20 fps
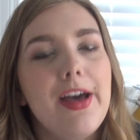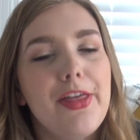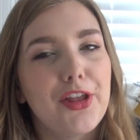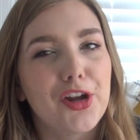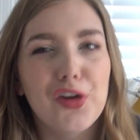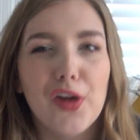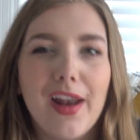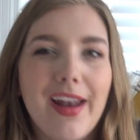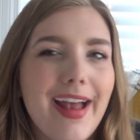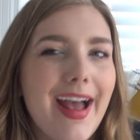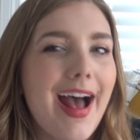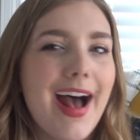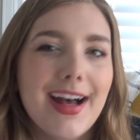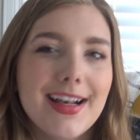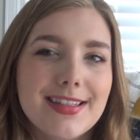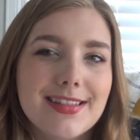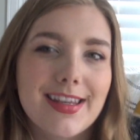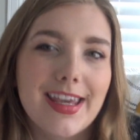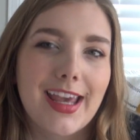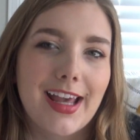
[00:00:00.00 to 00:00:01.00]
They're not
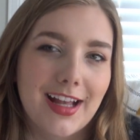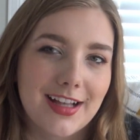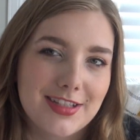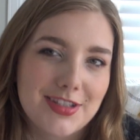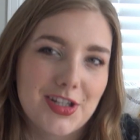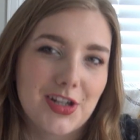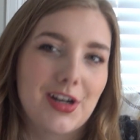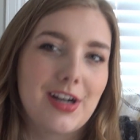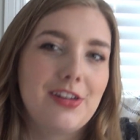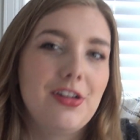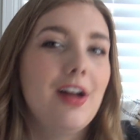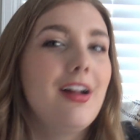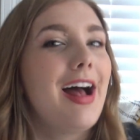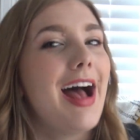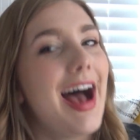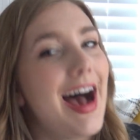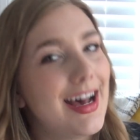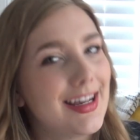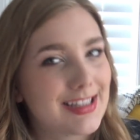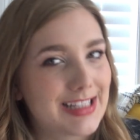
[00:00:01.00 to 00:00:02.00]
asking, because they're not
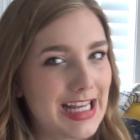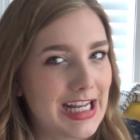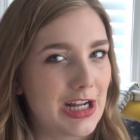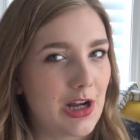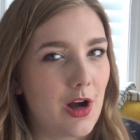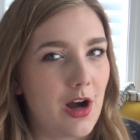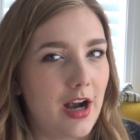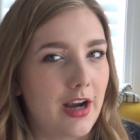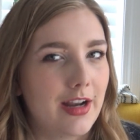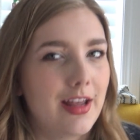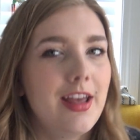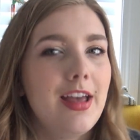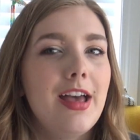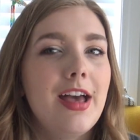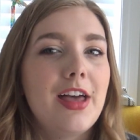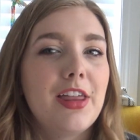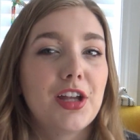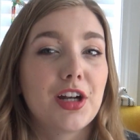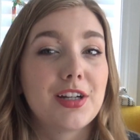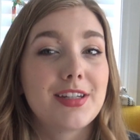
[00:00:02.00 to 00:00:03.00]
asking God.
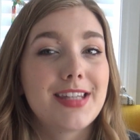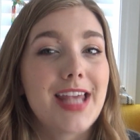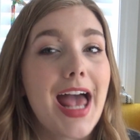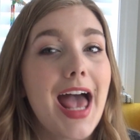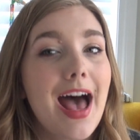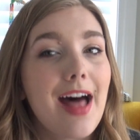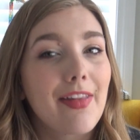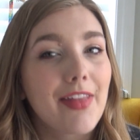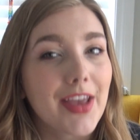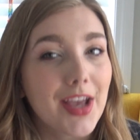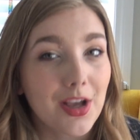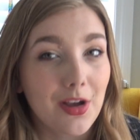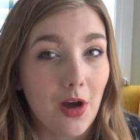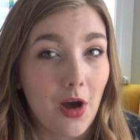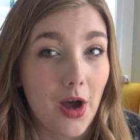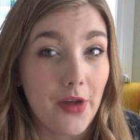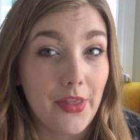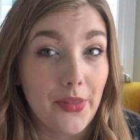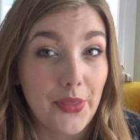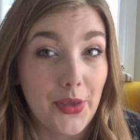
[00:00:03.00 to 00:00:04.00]
They're telling God